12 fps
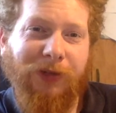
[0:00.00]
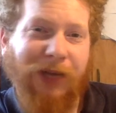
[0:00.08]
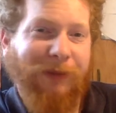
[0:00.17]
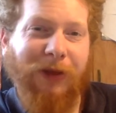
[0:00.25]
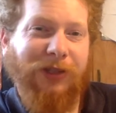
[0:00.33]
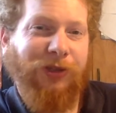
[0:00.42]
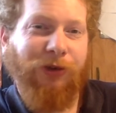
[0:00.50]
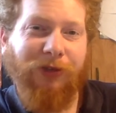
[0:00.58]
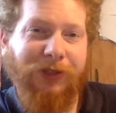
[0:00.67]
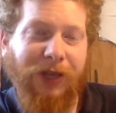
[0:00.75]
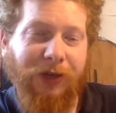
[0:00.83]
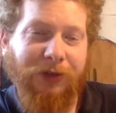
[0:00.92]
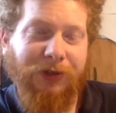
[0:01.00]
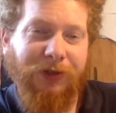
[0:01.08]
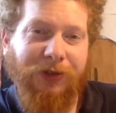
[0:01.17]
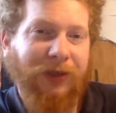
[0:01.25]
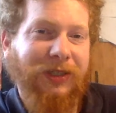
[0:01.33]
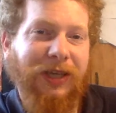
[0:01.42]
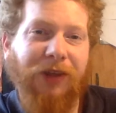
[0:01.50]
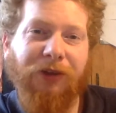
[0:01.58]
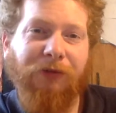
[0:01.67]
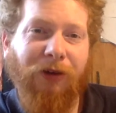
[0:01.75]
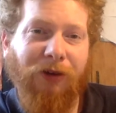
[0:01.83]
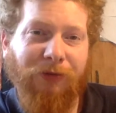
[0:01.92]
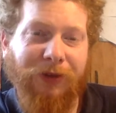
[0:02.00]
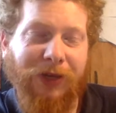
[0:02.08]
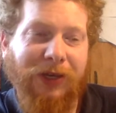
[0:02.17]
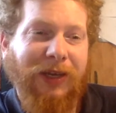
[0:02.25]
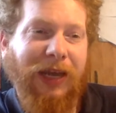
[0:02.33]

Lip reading: It makes total sense. There's nothing wrong with it.